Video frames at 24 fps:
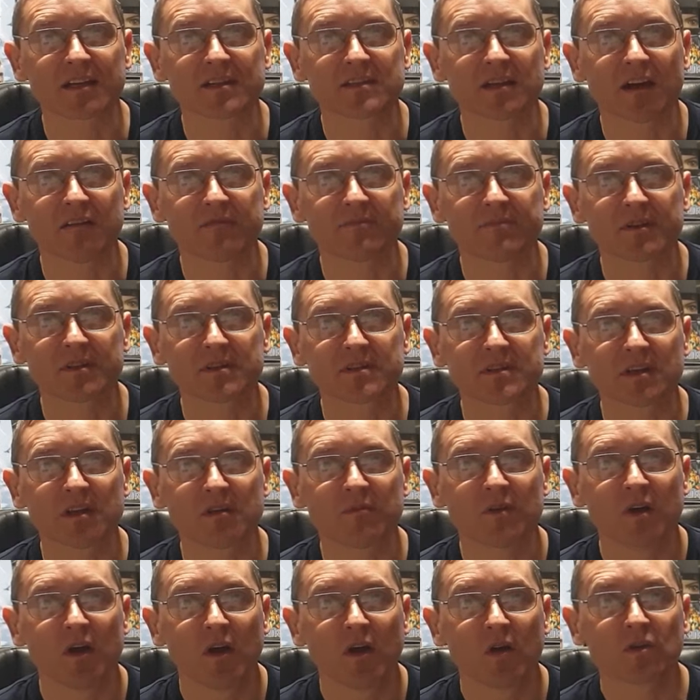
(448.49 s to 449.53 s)
that tough. But
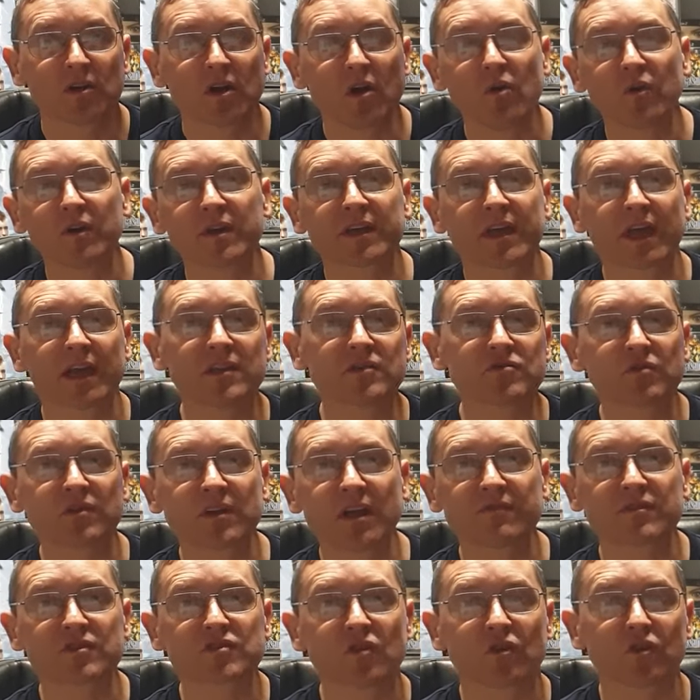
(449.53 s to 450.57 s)
I'll go on again to
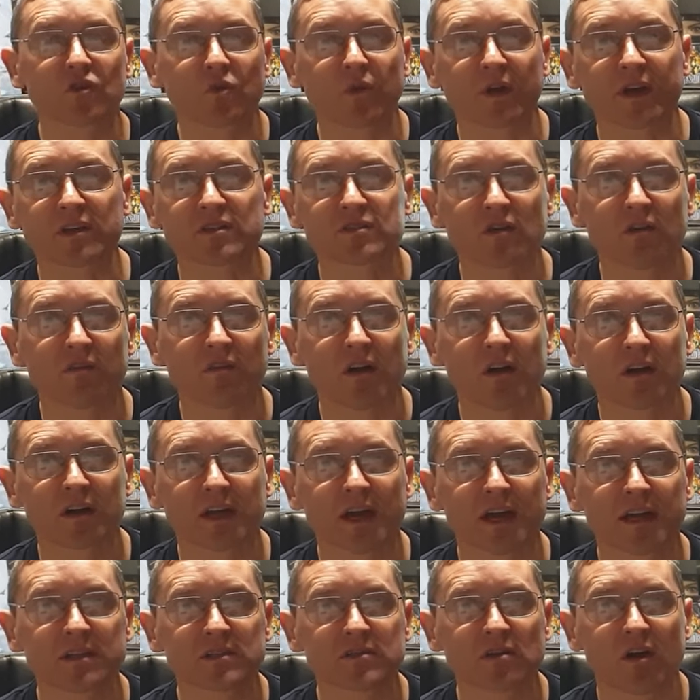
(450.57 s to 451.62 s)
another sort of quick sort of
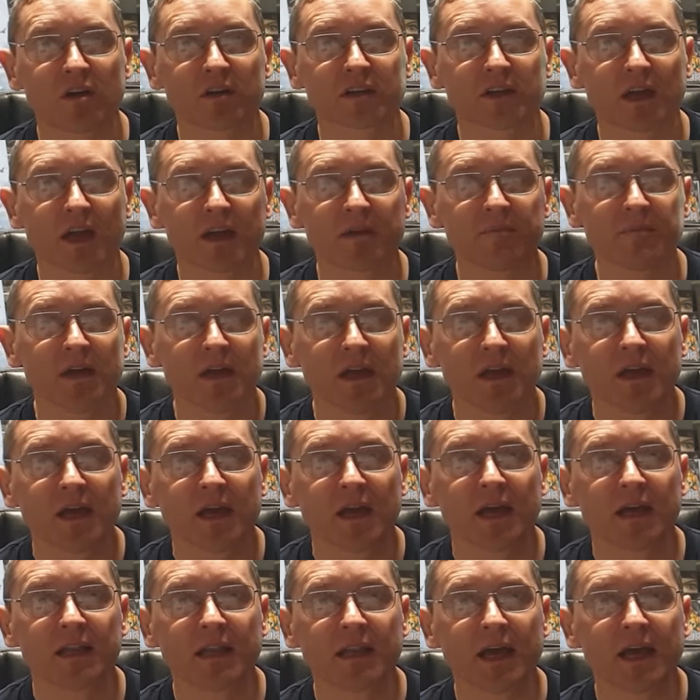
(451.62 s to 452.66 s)
arcade type game.
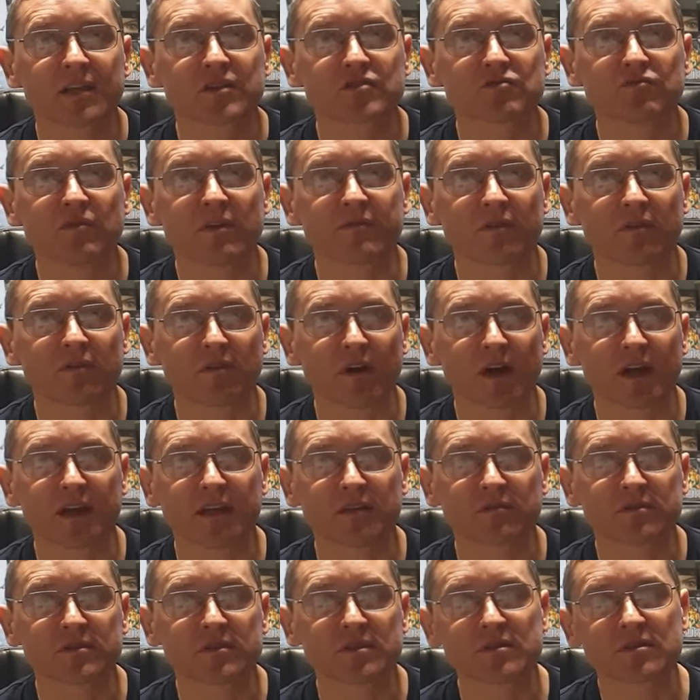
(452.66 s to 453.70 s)
And that's River Raid,
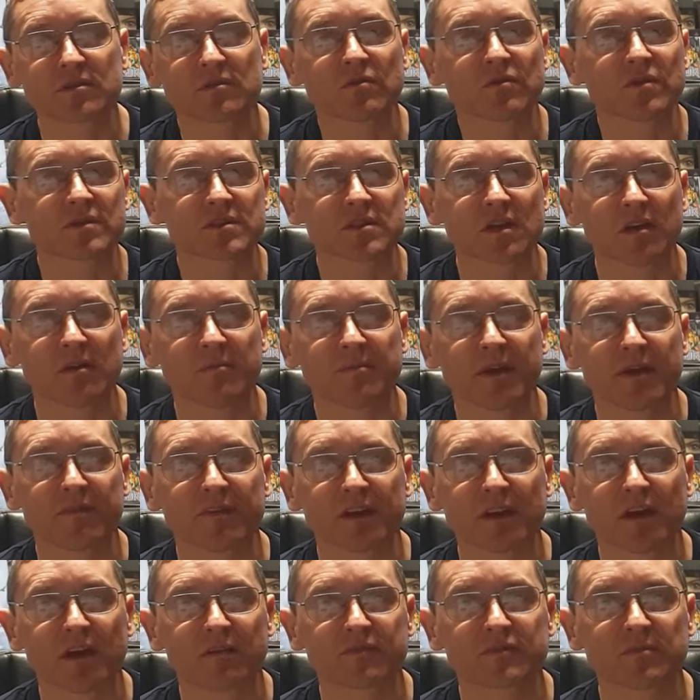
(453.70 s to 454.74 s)
which is always a bit of a
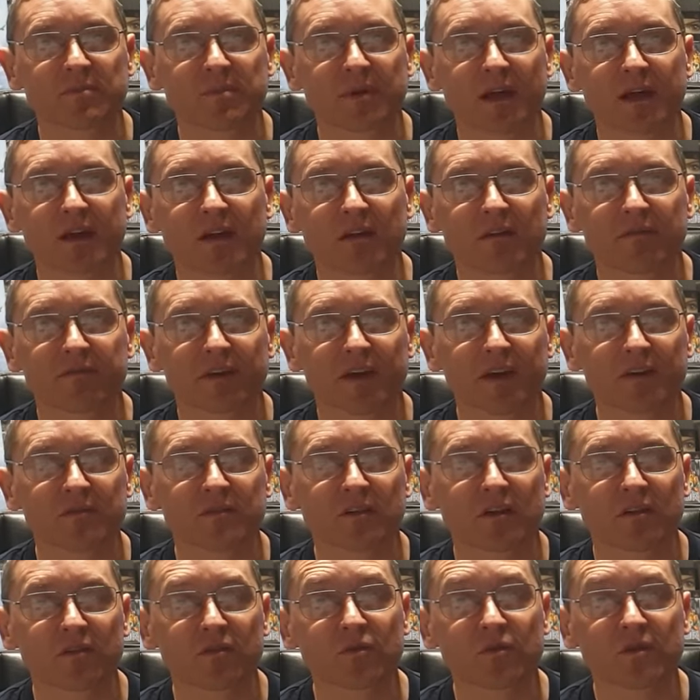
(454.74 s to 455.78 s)
laugh to play, I found.
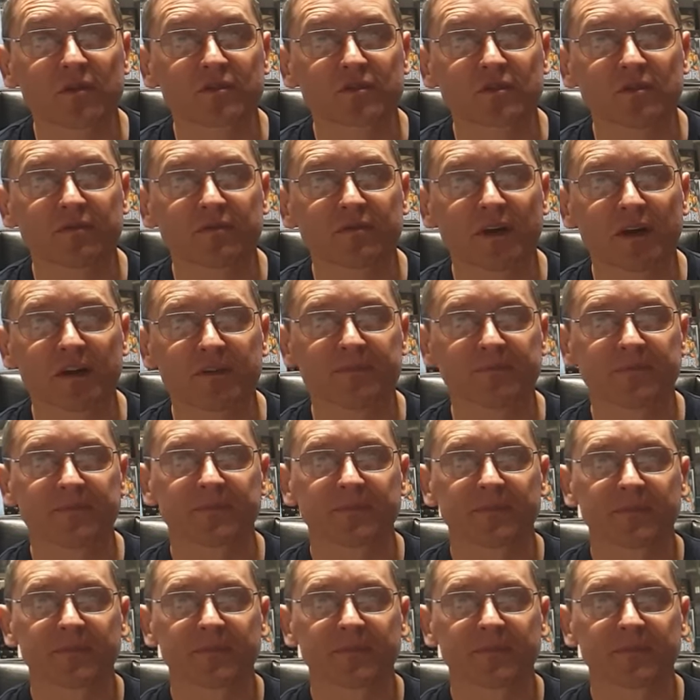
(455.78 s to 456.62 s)
And I thought it was good fun.